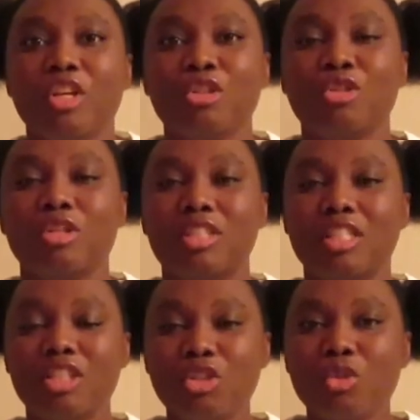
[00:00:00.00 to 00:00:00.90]
So
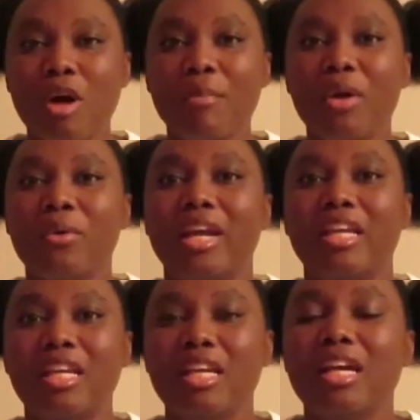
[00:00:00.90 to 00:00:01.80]
this drama right
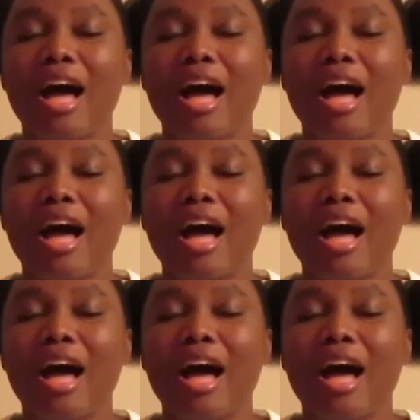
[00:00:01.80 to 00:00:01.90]
here,